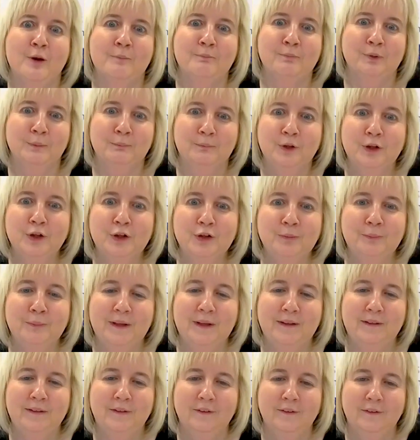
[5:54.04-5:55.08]
problem
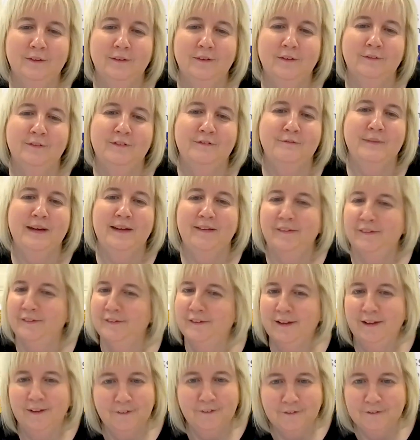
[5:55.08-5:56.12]
looming with
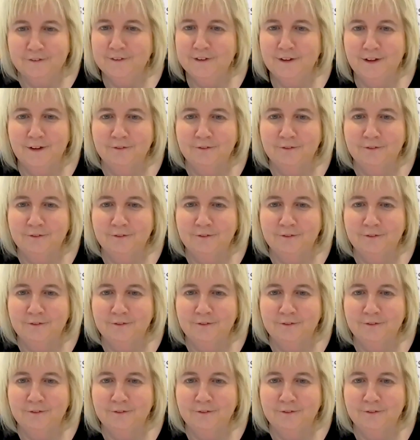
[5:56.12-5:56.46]
mental health.